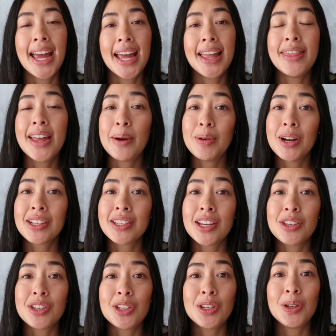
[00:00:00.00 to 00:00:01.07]
And that
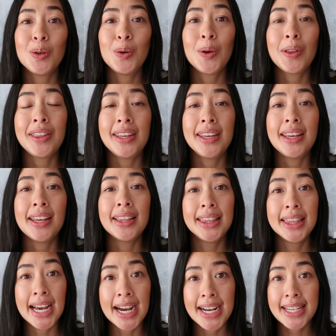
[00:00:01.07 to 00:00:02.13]
brings us to the
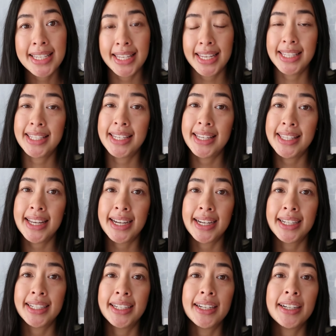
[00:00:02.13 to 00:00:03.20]
last
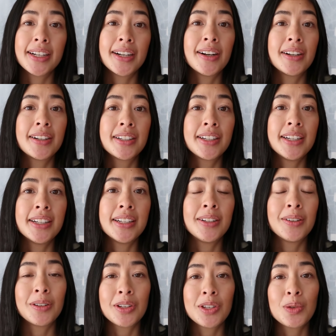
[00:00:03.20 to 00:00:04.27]
Sézane
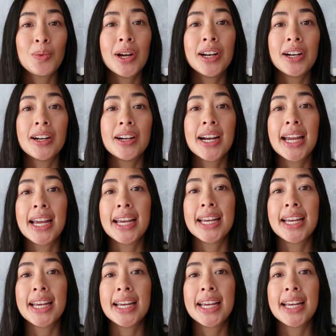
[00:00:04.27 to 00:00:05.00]
cardigan or sweater,